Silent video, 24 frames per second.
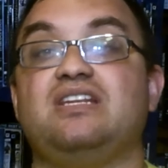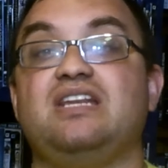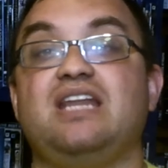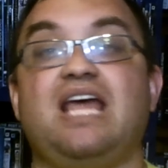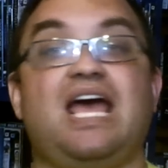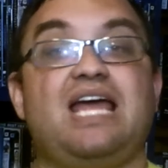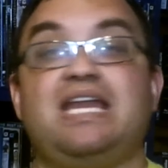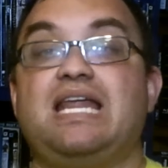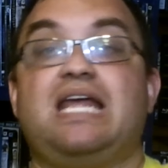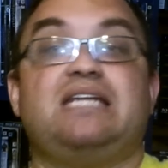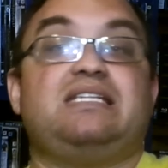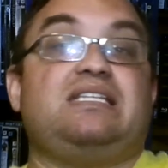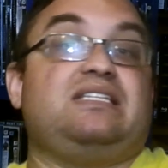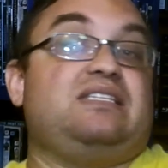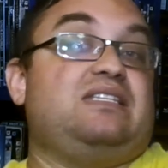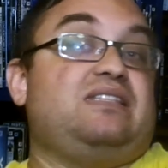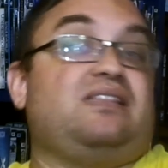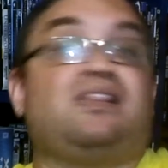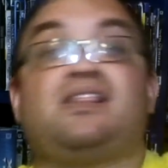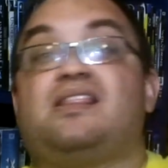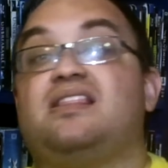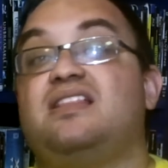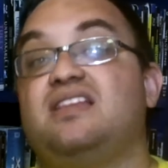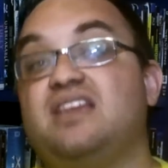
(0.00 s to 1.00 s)
had
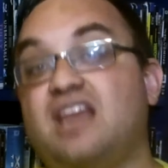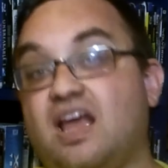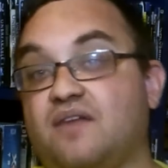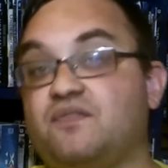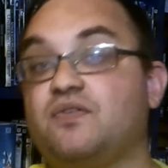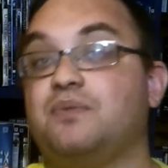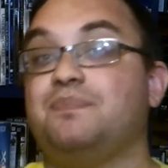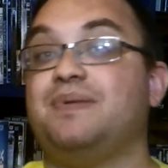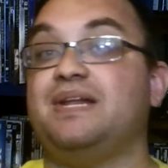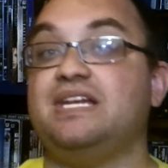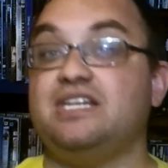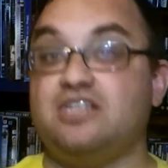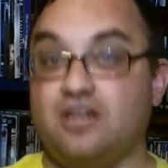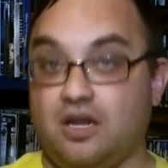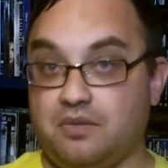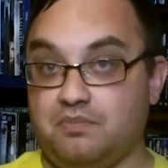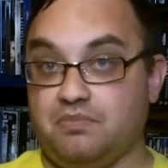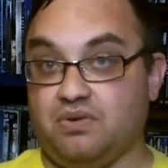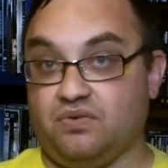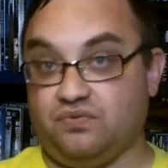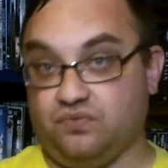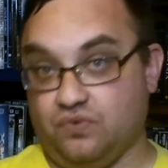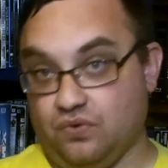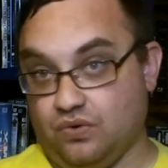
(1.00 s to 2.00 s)
never been done
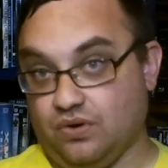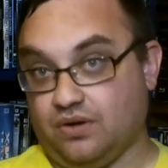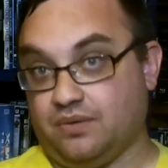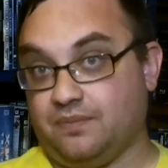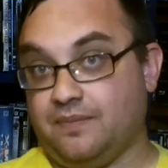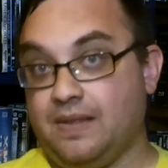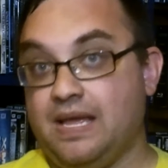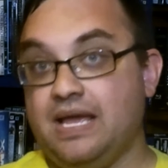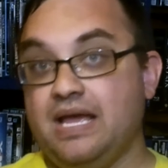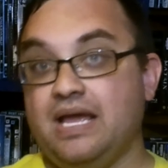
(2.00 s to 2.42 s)
before,